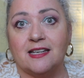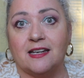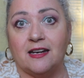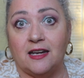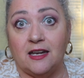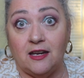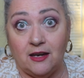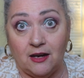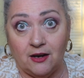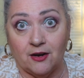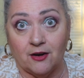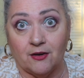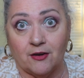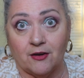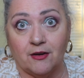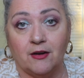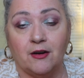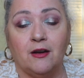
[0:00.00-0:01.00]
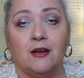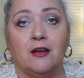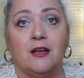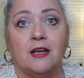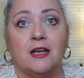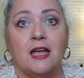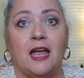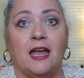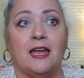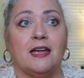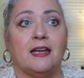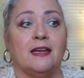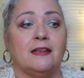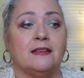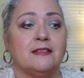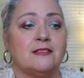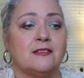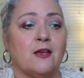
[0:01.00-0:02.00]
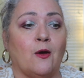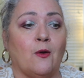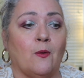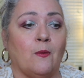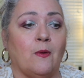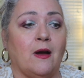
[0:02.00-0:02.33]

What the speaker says: in a year, and so